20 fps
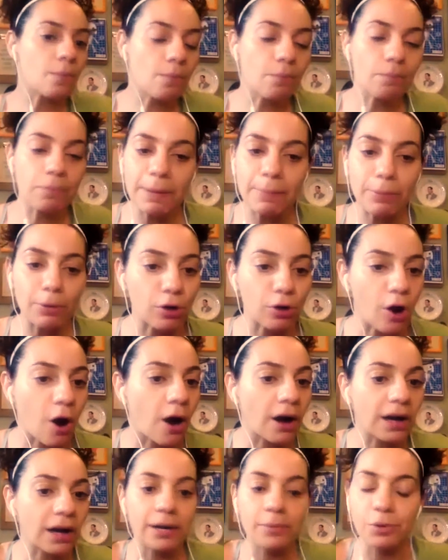People are
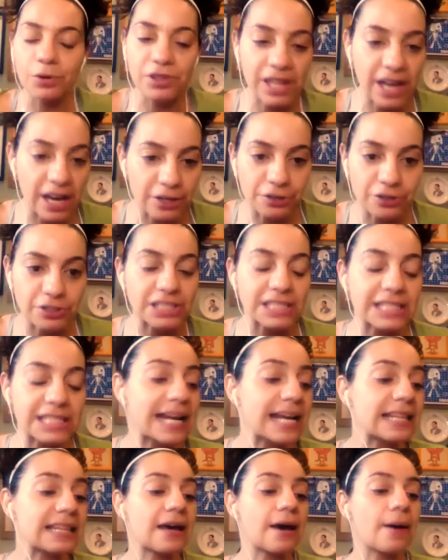on them or they
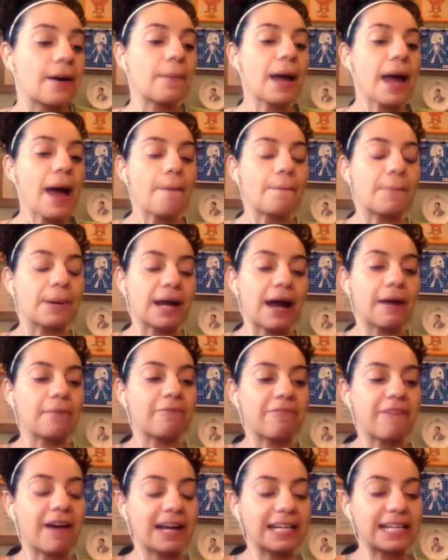understand them, but I'm
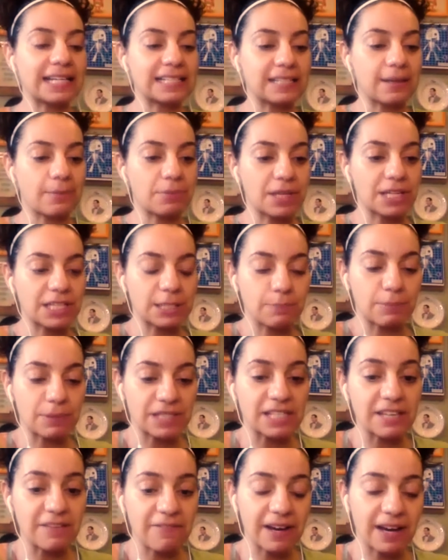finding something
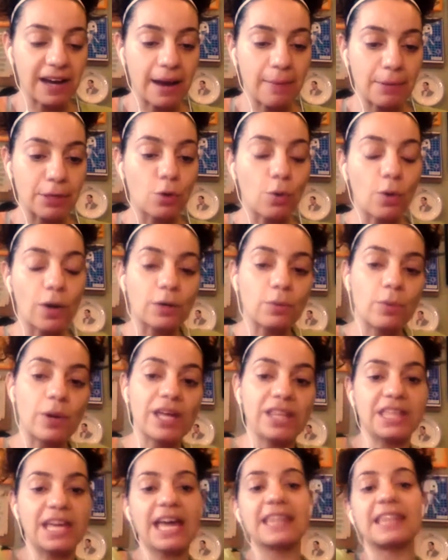specific I'm annoyed
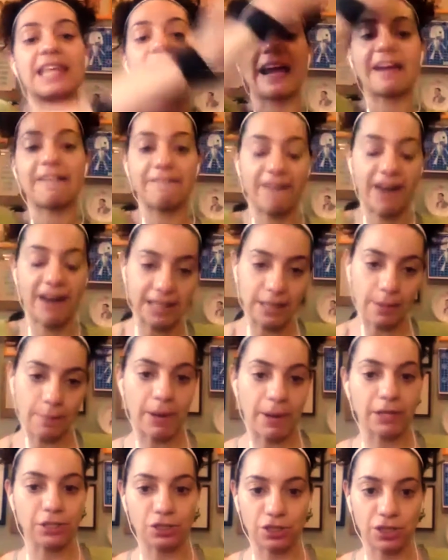with, and then I find the
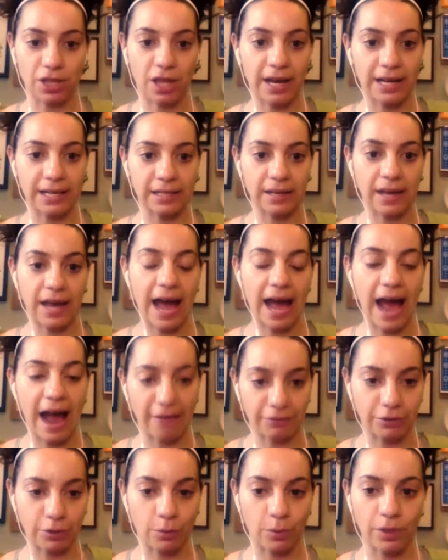punchline
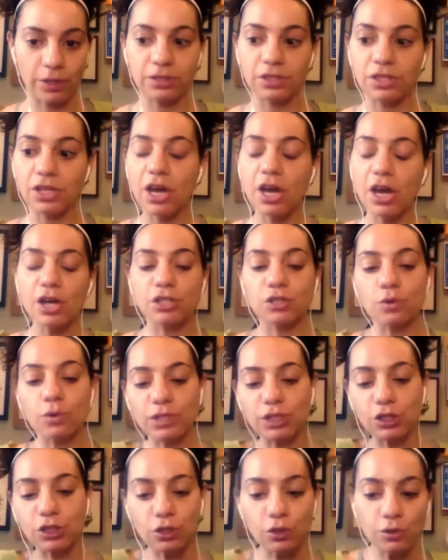afterwards. So
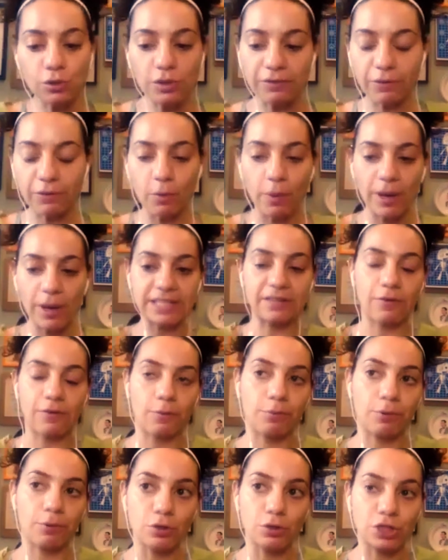it's two different ways of
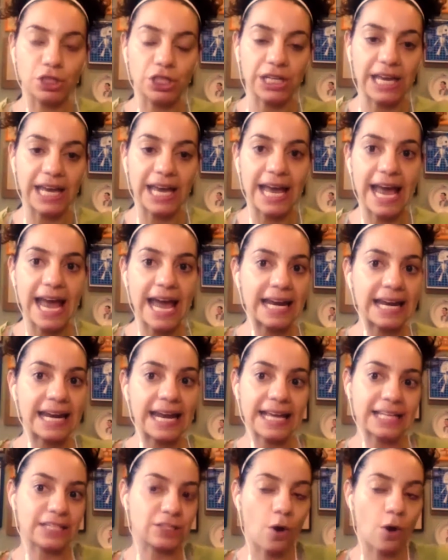approaching it, and
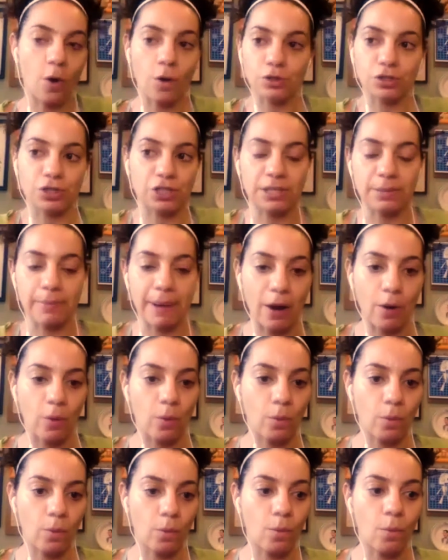it's all just about
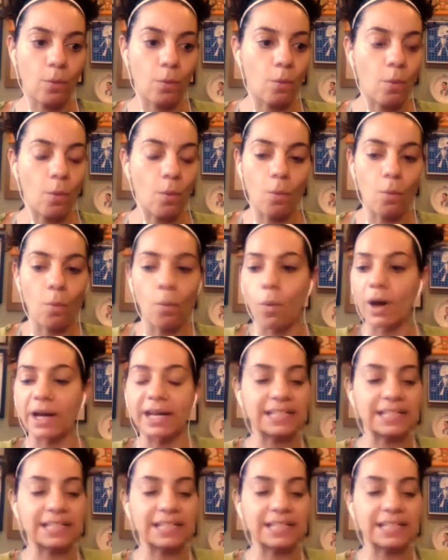what